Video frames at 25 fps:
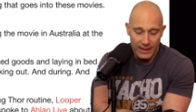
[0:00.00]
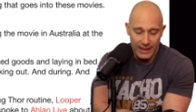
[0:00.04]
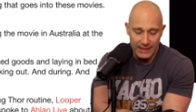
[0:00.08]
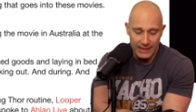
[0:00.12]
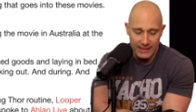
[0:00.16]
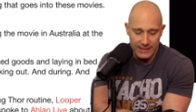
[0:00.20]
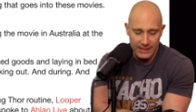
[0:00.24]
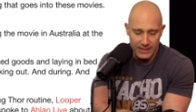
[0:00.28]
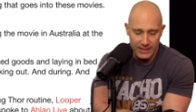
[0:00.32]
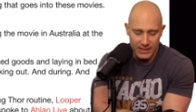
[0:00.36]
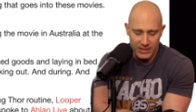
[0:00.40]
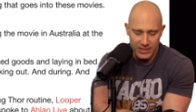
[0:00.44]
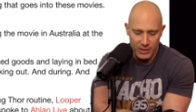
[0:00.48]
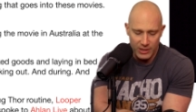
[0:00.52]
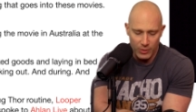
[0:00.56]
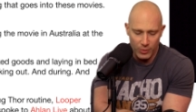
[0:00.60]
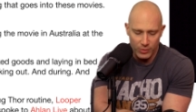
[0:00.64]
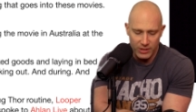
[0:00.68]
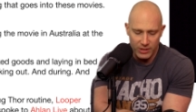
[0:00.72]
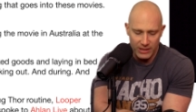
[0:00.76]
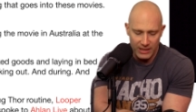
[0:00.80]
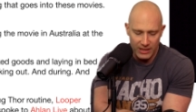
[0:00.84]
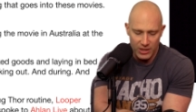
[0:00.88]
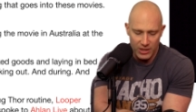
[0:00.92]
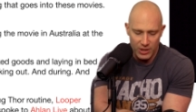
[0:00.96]
And uh, she
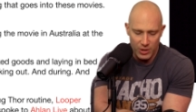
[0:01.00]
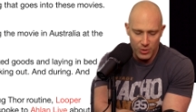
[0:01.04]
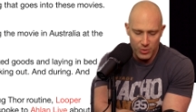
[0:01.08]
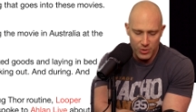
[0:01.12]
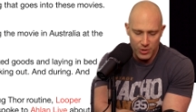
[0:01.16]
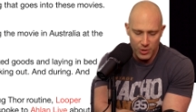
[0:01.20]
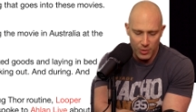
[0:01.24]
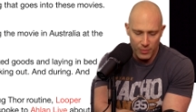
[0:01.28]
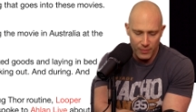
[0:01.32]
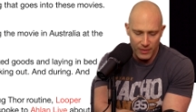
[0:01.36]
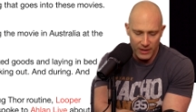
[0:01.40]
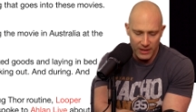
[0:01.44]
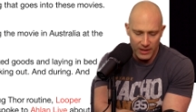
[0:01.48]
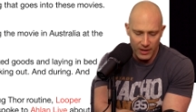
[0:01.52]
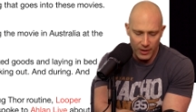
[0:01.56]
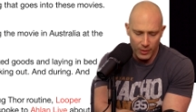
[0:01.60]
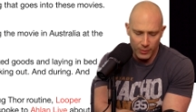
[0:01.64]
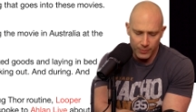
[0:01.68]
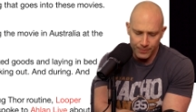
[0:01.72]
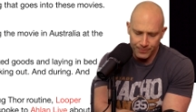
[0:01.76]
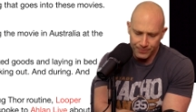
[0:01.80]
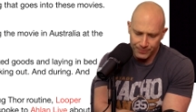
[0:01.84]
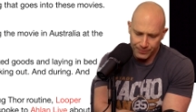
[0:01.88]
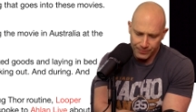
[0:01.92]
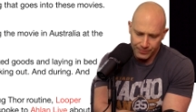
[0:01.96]
also did a YouTube
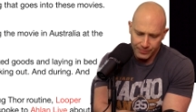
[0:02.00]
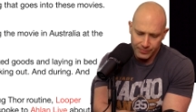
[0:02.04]
video